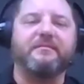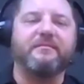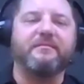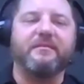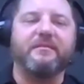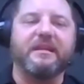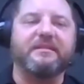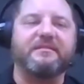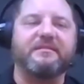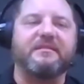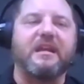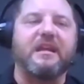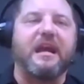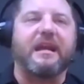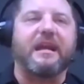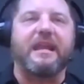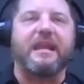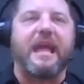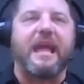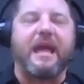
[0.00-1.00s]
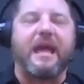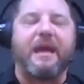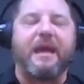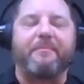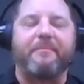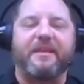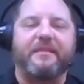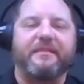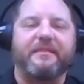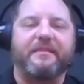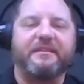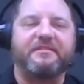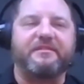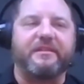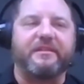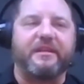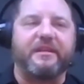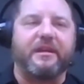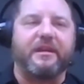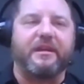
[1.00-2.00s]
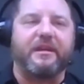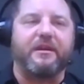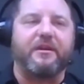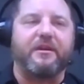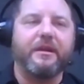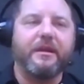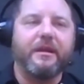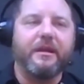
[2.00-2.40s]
but is not going to happen this year.